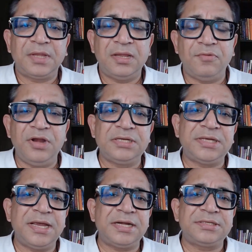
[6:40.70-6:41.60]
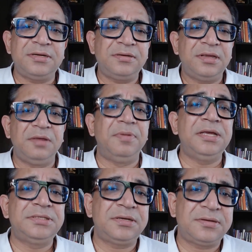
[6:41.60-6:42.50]
Now, when I say gets in, he
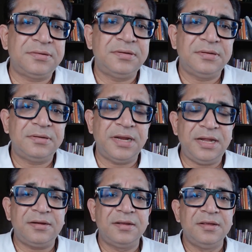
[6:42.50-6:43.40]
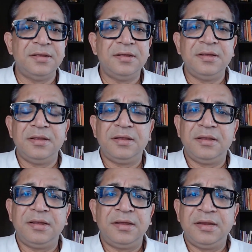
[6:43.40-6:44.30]
buys it, right?
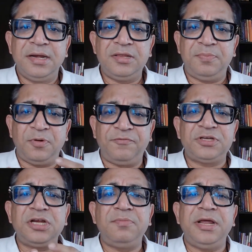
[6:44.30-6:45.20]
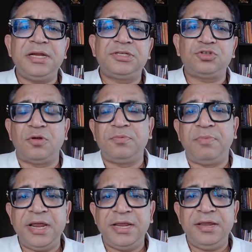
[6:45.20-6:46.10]
Now, the professional buyer has stopped
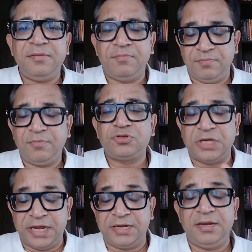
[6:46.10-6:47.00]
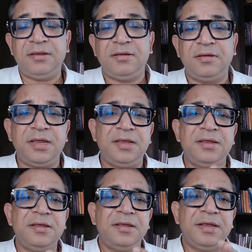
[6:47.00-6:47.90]
buying, most likely, okay?
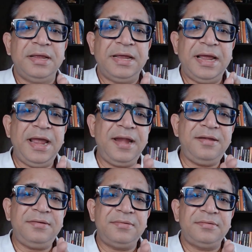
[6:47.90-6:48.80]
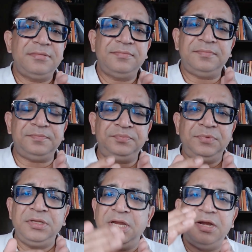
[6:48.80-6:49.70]
And
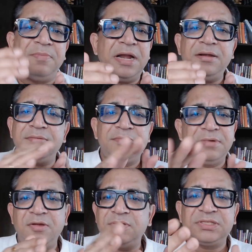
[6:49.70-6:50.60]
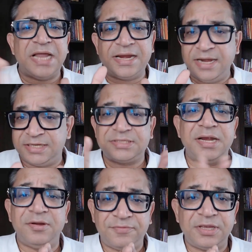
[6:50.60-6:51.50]
the demand now stagnates
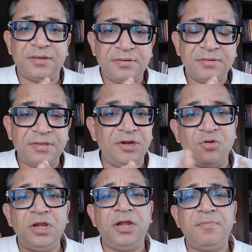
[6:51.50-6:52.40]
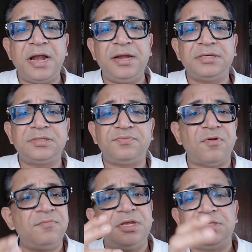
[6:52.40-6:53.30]
kind of thing. The only demand is
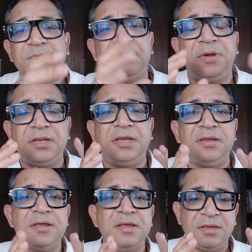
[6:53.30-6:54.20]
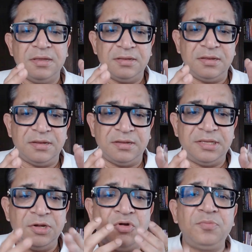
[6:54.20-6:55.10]
from these people, the
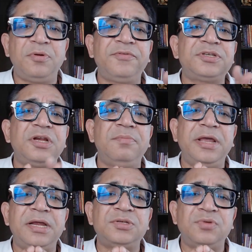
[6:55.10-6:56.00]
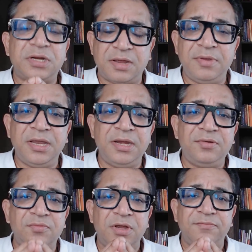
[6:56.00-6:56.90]
non-professional buyers who are coming in,
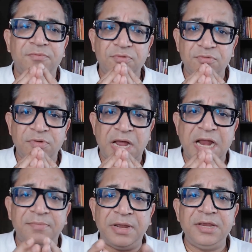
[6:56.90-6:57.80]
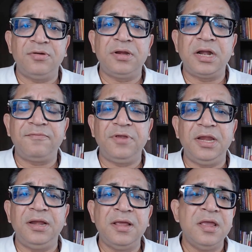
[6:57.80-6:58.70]
who are buying on gut
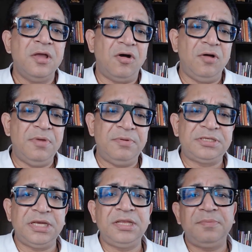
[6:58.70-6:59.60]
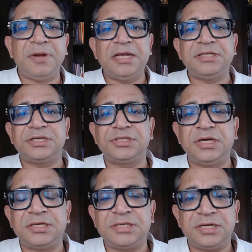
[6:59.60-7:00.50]
feel or maybe seeing the price
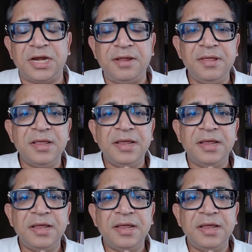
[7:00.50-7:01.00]
action, etc.